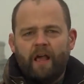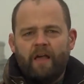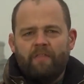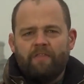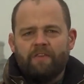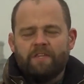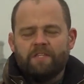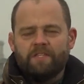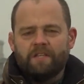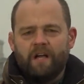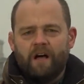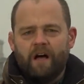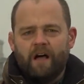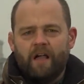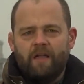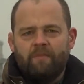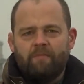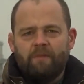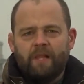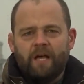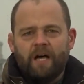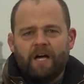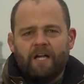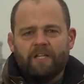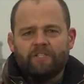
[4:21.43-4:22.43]
uh, this
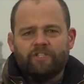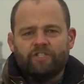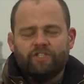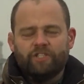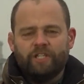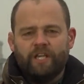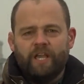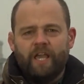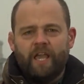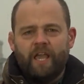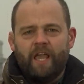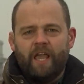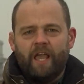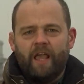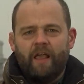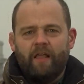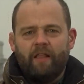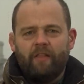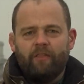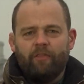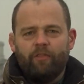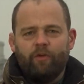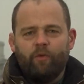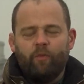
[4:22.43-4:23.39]
time last year,